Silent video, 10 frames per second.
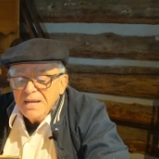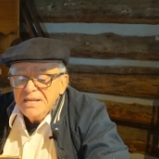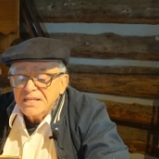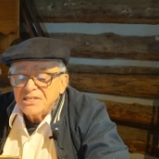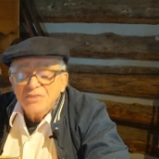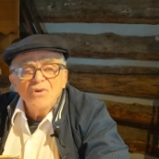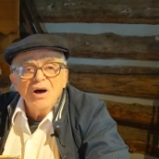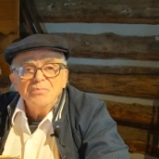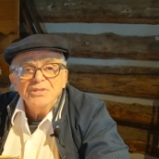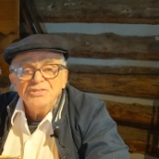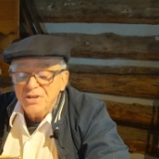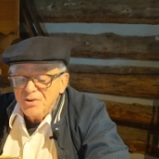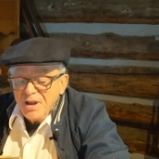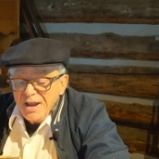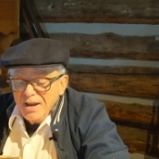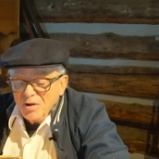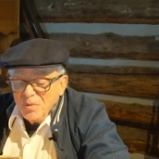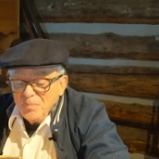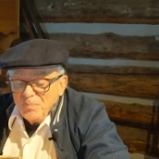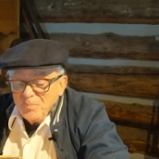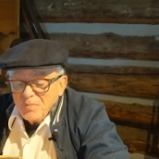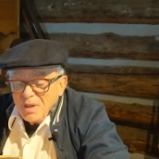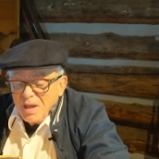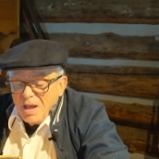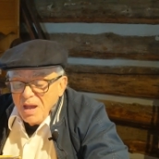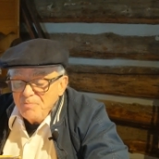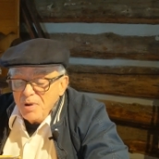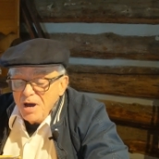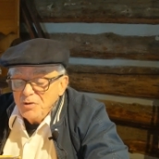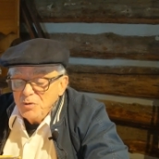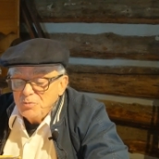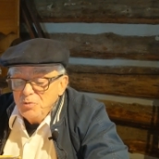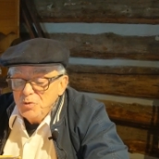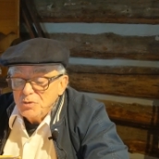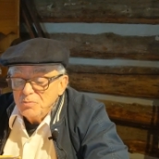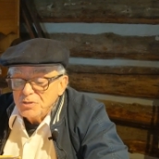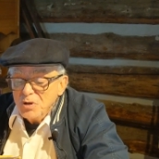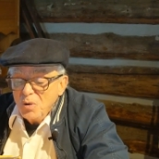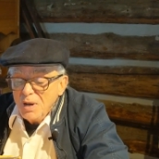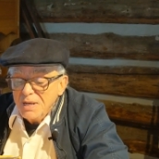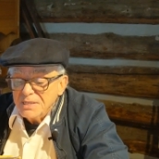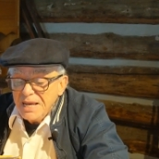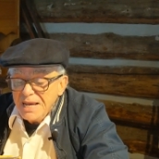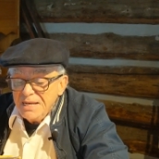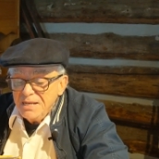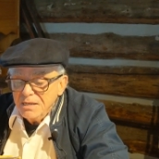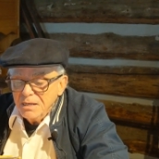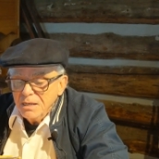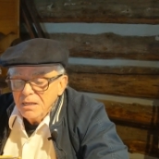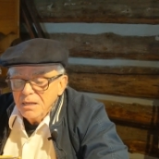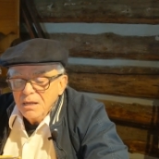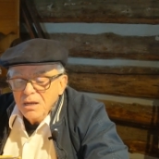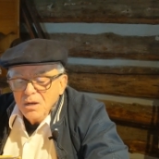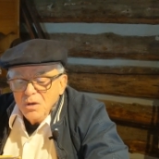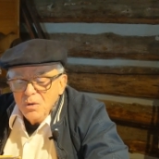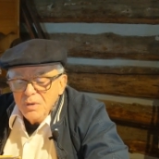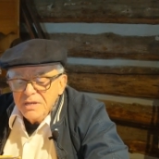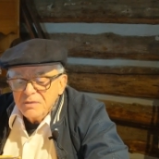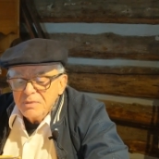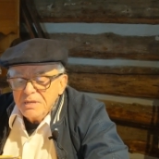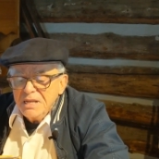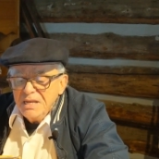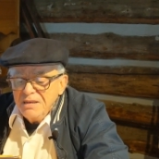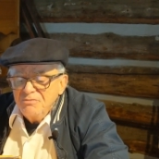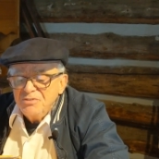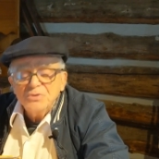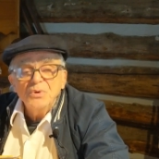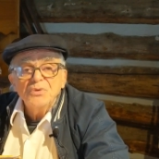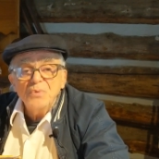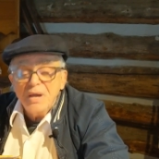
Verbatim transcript: a nest of robins in her hair, upon whose bosom snow has lain, who intimately lives with